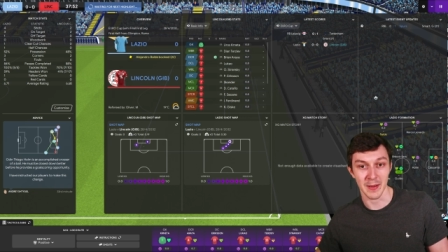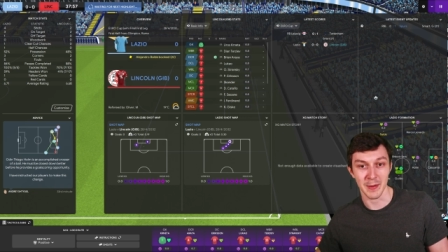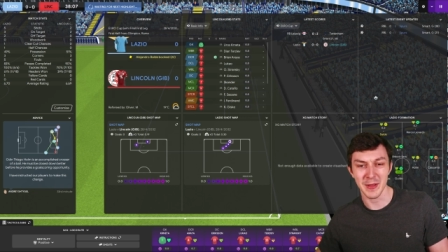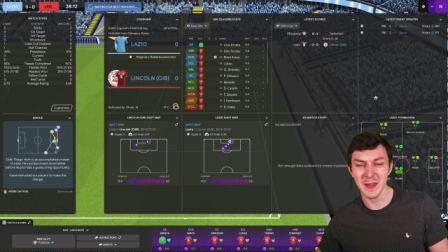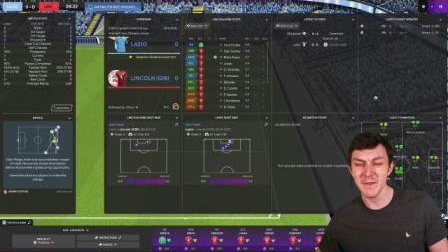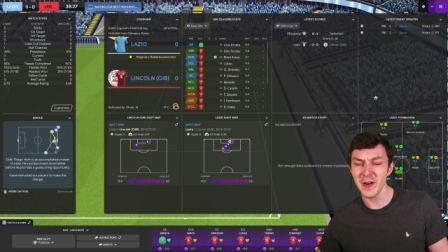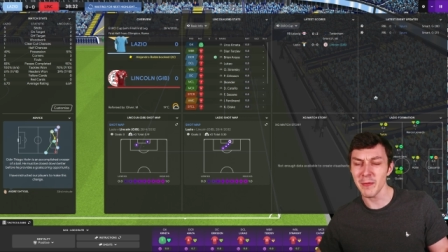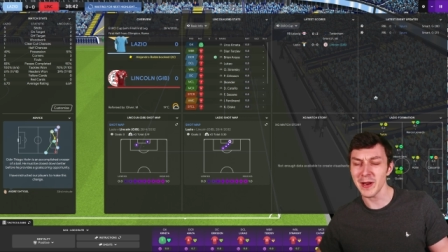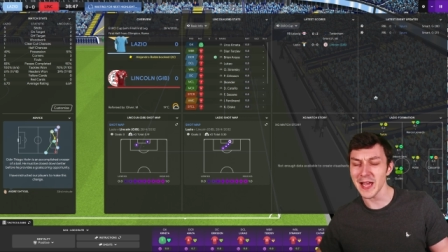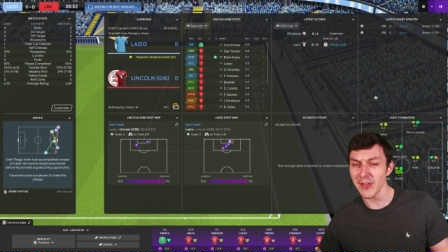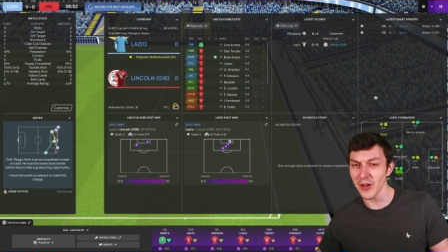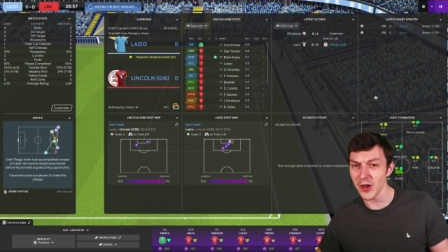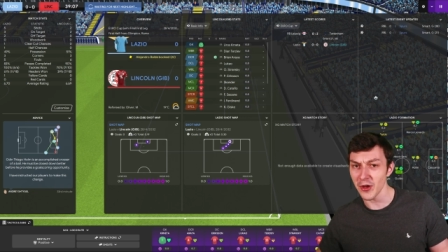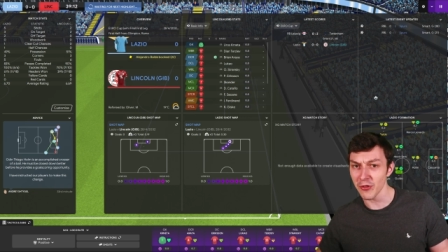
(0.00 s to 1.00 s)
I mean, we did very well
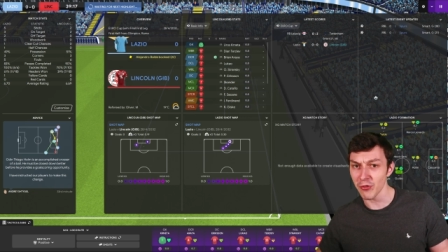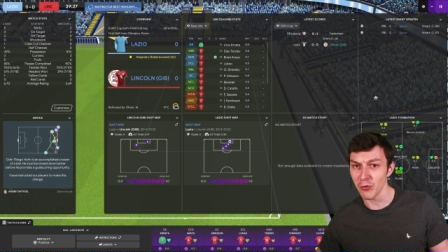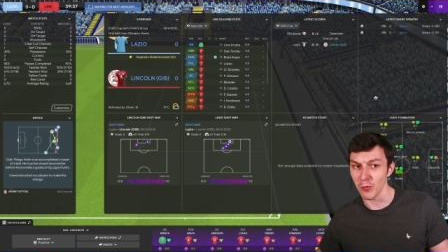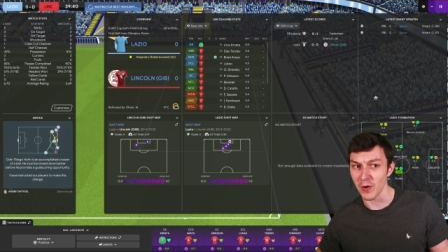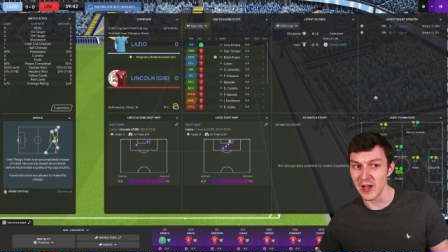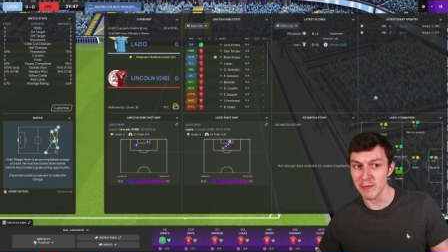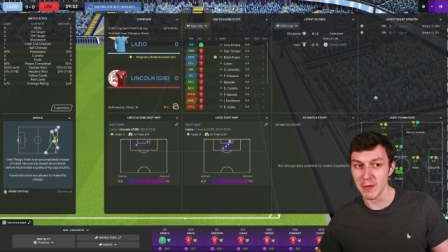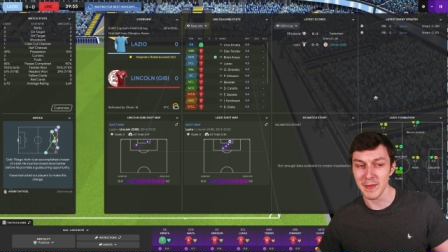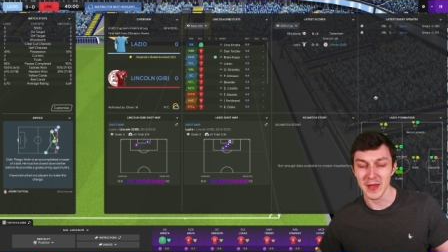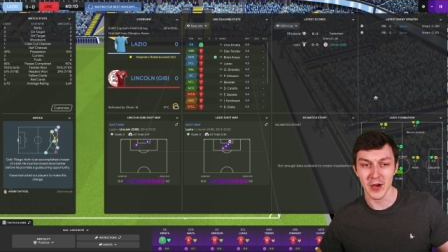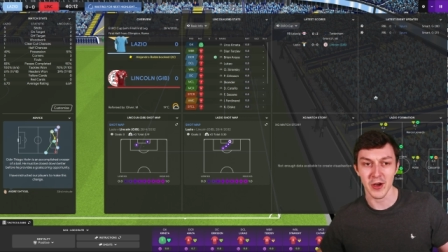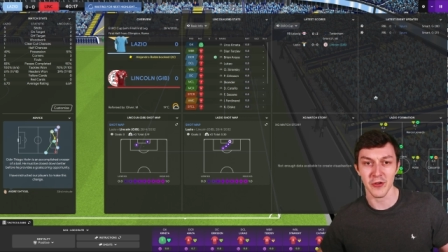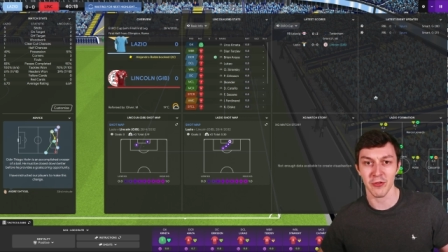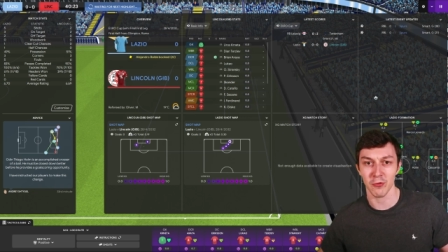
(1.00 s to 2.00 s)
against Arsenal, right? We beat
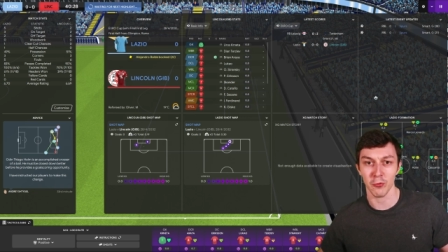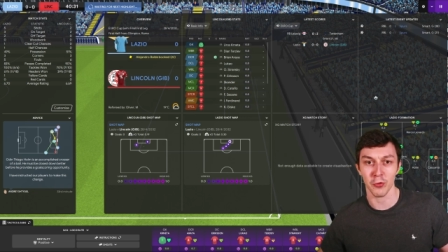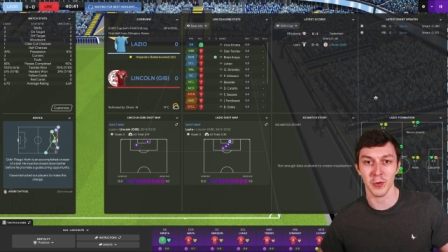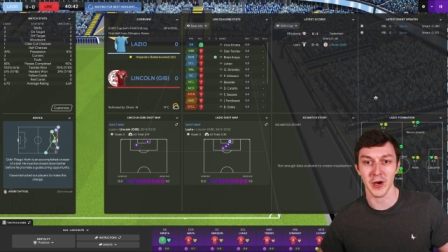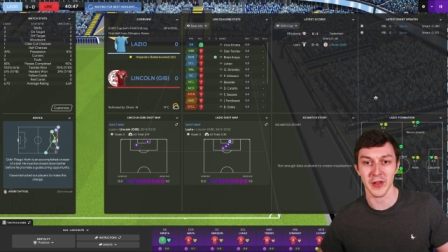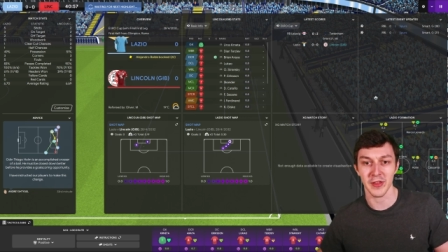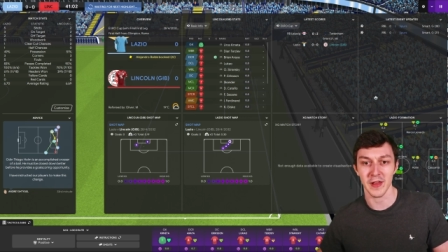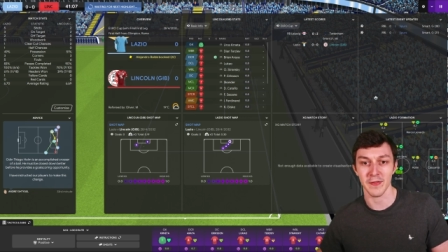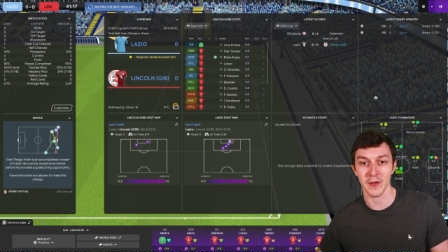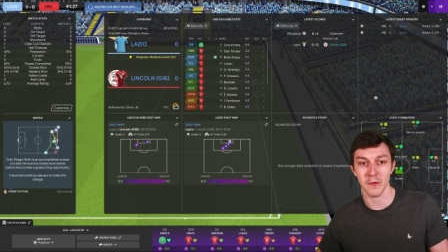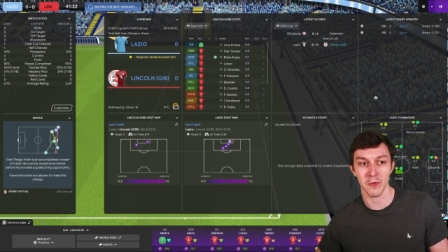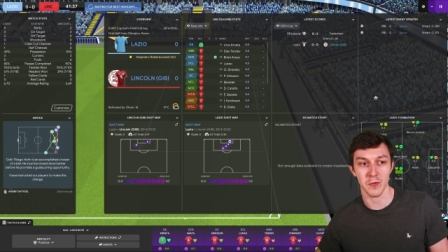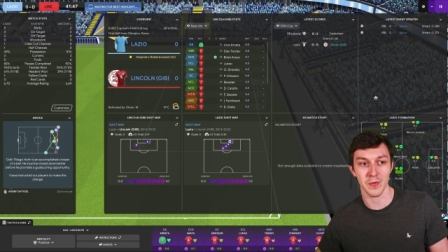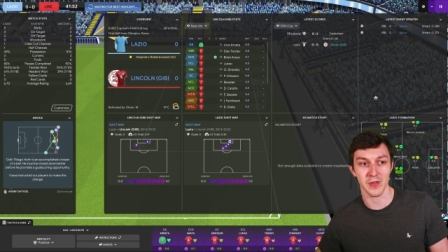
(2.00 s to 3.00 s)
Arsenal twice in the
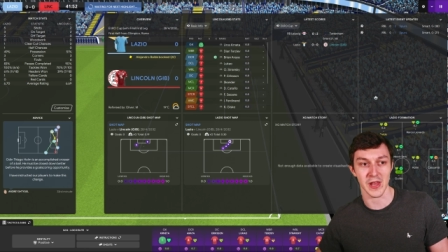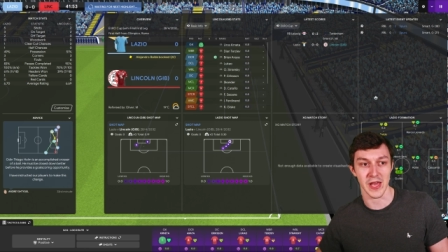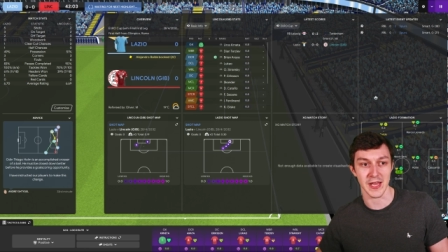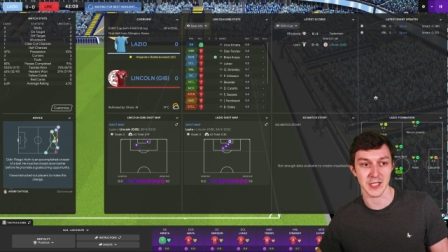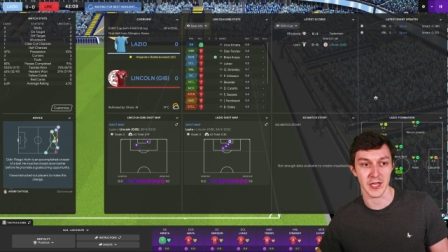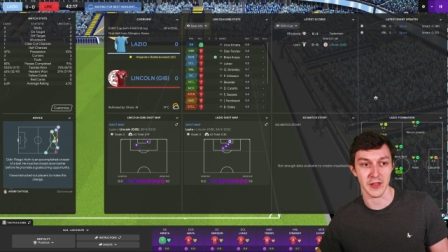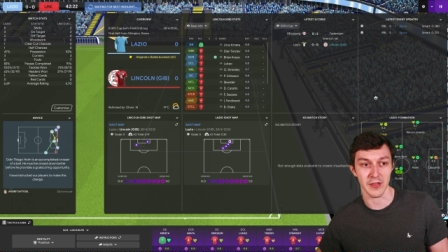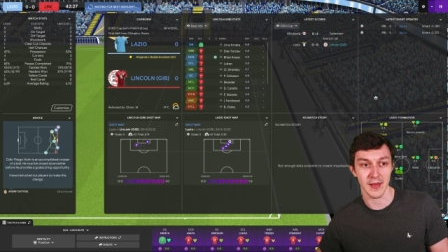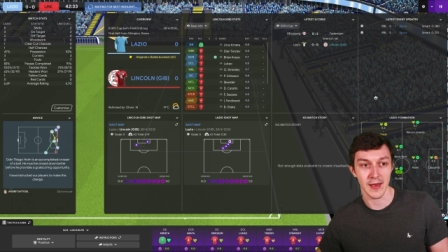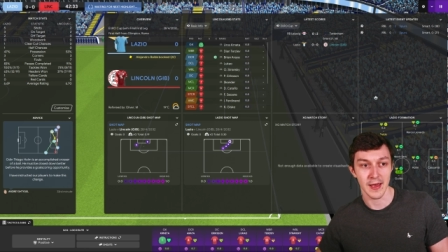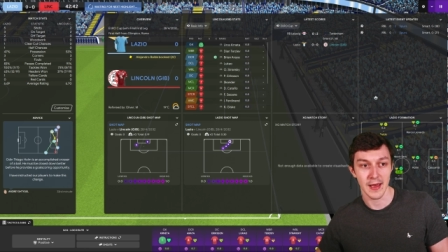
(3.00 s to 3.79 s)
group stages.